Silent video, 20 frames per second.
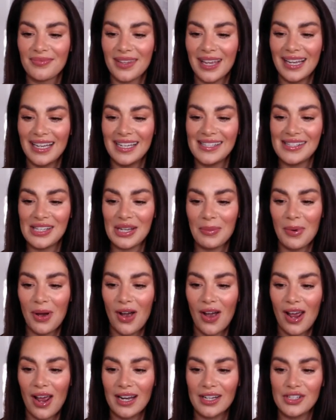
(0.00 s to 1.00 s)
Alicia, my
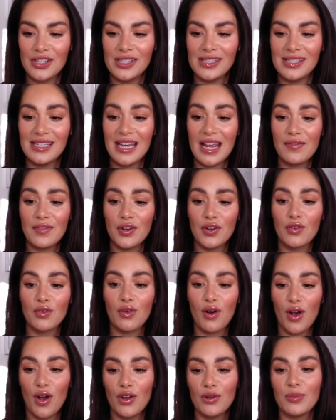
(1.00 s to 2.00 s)
eyelashes never
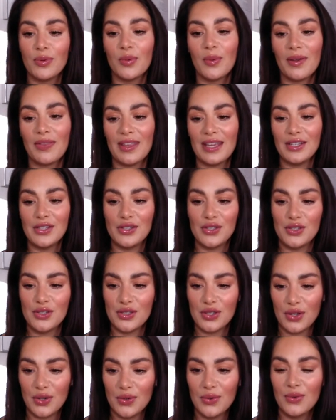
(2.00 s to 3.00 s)
grow, but when they
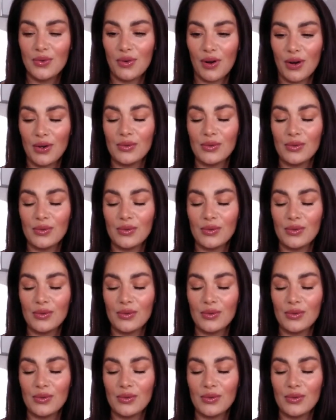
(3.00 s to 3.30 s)
do, they